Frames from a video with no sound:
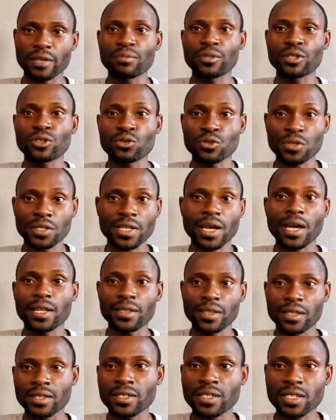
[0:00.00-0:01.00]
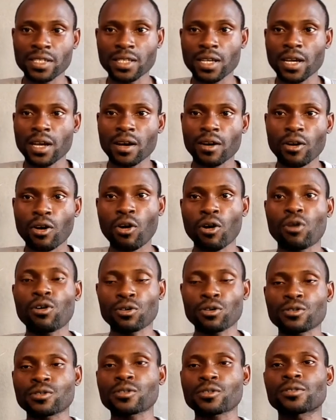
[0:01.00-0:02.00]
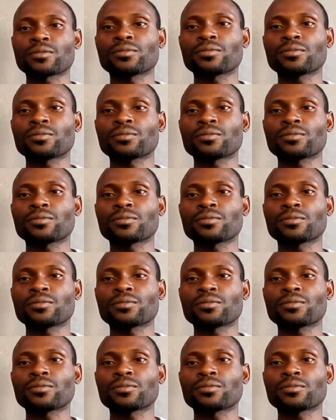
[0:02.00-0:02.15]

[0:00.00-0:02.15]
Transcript: me to start this course,